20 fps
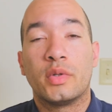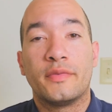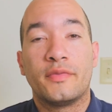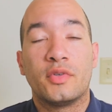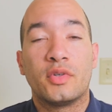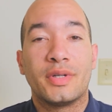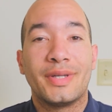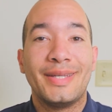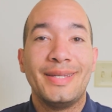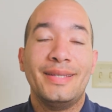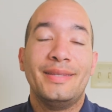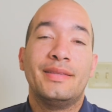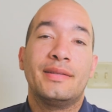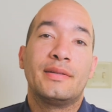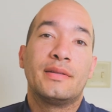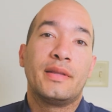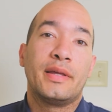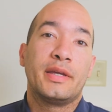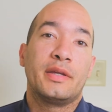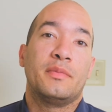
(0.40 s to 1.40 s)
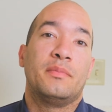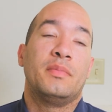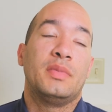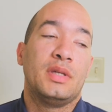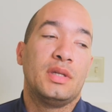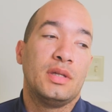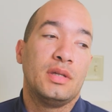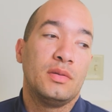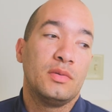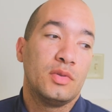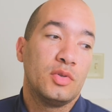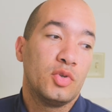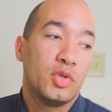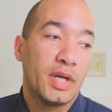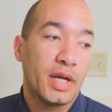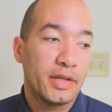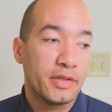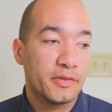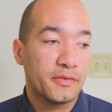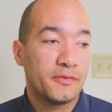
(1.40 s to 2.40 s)
if you're anything like me, you
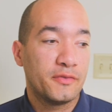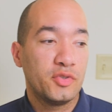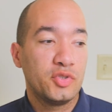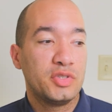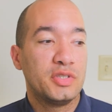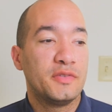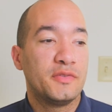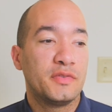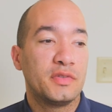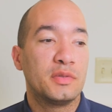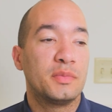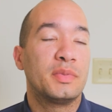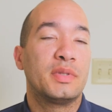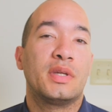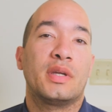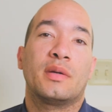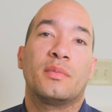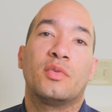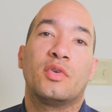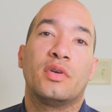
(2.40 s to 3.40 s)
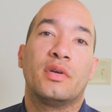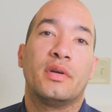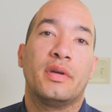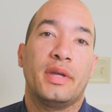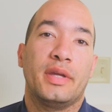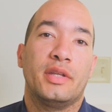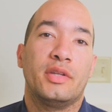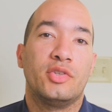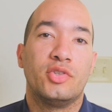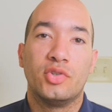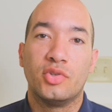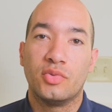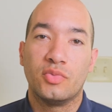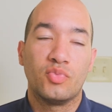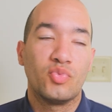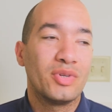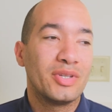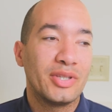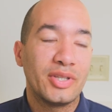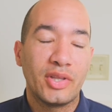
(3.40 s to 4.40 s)
got your Fujifilm camera and you're
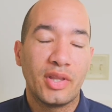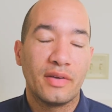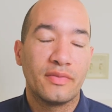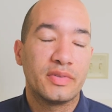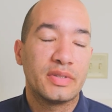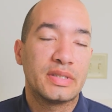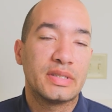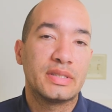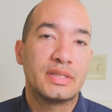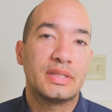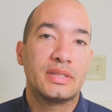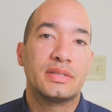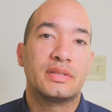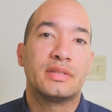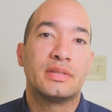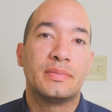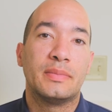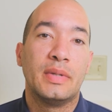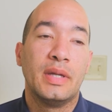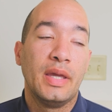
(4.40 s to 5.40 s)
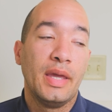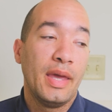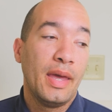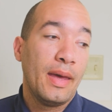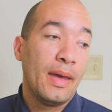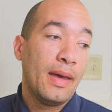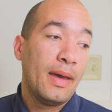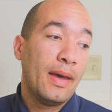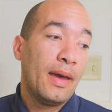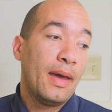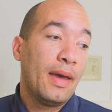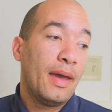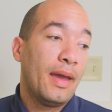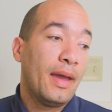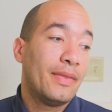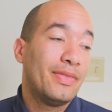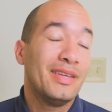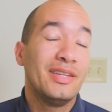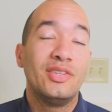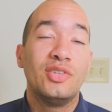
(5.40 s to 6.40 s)
really loving the system,
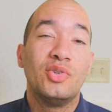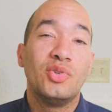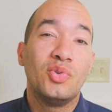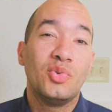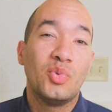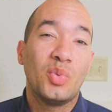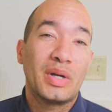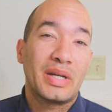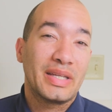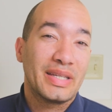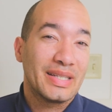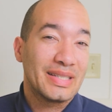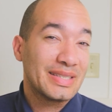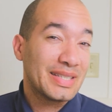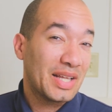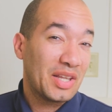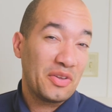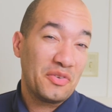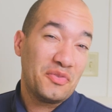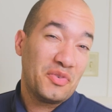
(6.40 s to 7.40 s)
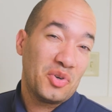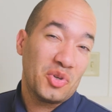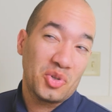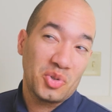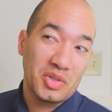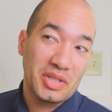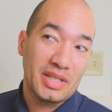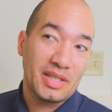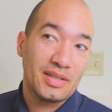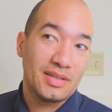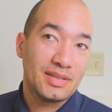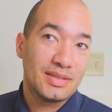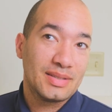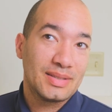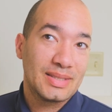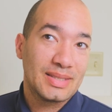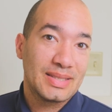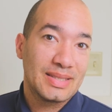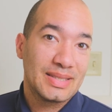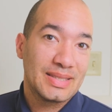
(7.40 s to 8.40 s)
and then you want to get a telephoto
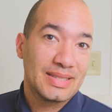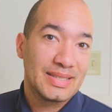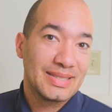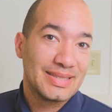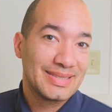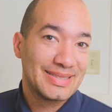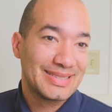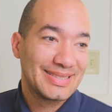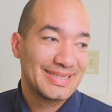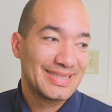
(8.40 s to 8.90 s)
lens.